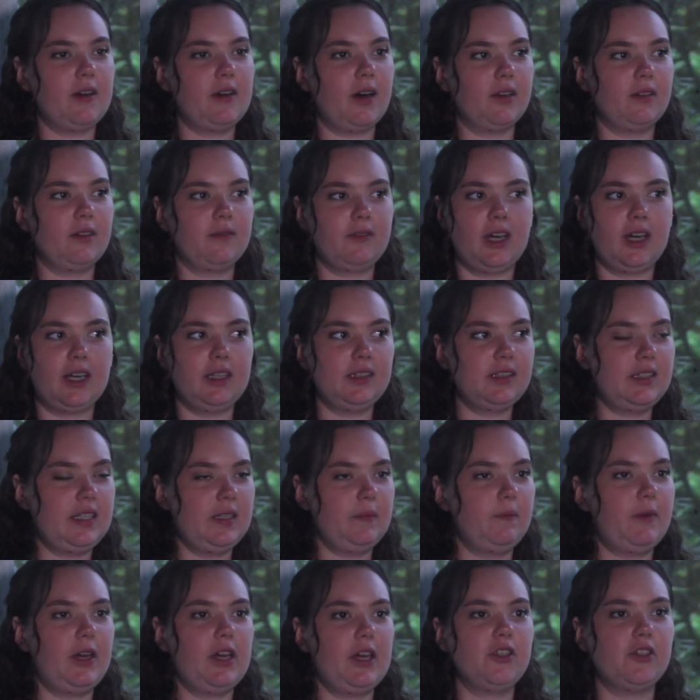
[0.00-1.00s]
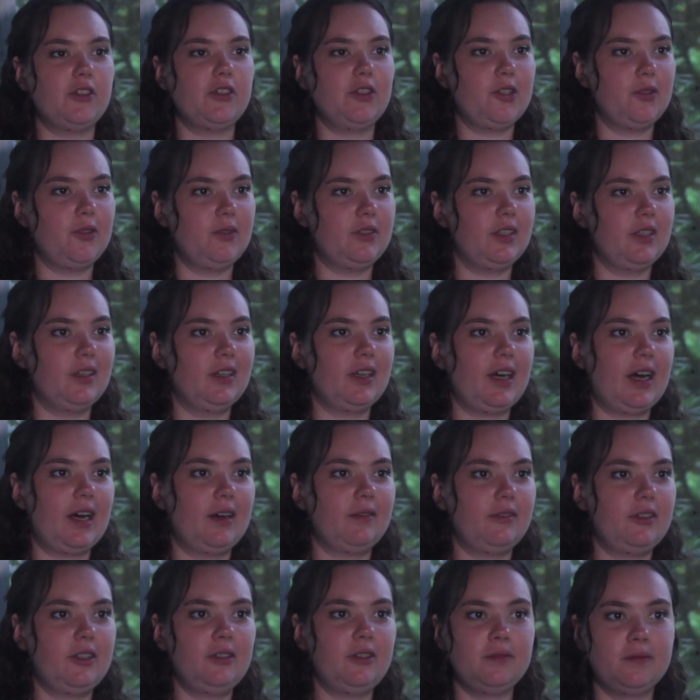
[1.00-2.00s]
out of 19 patients who didn't have
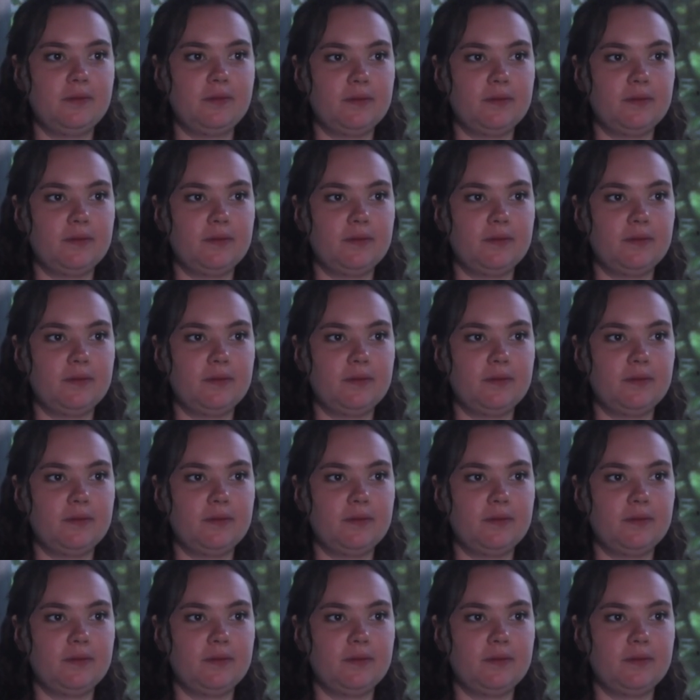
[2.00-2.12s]
it.